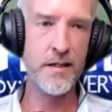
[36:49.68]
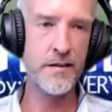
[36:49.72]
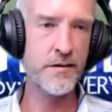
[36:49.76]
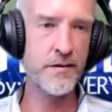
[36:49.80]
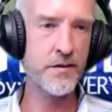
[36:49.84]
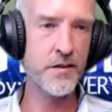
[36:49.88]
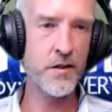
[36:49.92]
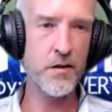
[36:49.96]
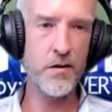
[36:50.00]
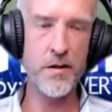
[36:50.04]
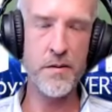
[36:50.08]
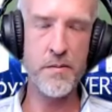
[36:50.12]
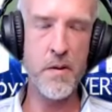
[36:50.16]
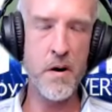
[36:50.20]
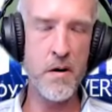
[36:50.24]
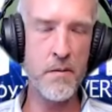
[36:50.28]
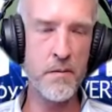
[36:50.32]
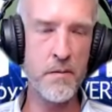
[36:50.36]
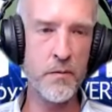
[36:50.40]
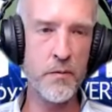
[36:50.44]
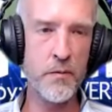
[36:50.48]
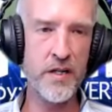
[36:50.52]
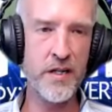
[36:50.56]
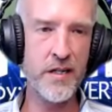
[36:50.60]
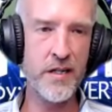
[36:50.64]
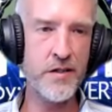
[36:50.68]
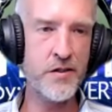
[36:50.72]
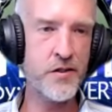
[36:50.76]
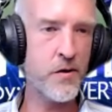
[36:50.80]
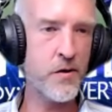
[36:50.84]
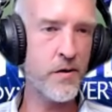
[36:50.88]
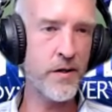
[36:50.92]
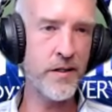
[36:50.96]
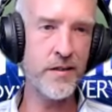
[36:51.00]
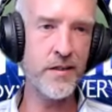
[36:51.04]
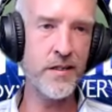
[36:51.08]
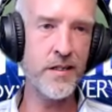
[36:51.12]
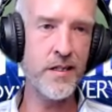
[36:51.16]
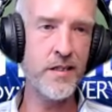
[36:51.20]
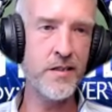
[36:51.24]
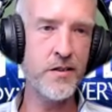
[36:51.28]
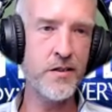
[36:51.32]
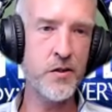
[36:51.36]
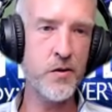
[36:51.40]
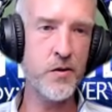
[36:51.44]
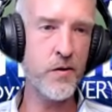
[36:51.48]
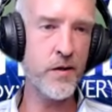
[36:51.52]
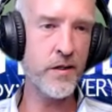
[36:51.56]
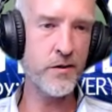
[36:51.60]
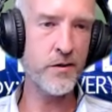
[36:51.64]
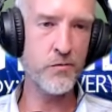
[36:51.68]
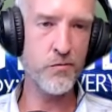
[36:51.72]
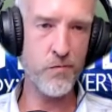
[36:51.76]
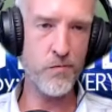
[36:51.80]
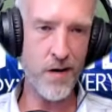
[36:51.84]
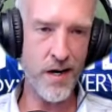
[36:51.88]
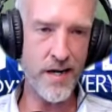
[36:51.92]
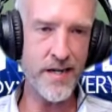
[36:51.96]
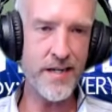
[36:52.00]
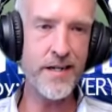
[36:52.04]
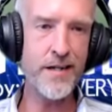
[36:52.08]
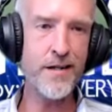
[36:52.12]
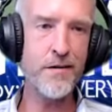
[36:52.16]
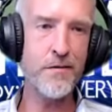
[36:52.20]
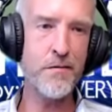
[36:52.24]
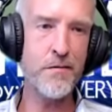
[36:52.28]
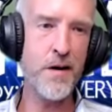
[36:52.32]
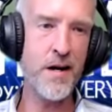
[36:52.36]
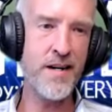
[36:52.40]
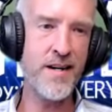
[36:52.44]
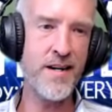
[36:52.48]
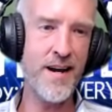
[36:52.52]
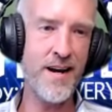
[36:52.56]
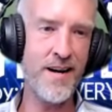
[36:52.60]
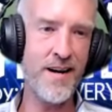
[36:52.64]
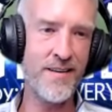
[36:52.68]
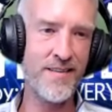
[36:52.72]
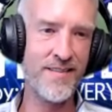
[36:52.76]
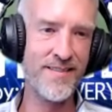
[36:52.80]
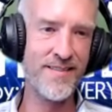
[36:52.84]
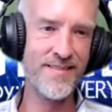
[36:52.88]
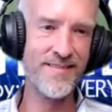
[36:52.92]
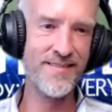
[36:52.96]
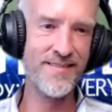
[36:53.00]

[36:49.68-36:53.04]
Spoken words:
It's the only moment we can enjoy is right here and right now.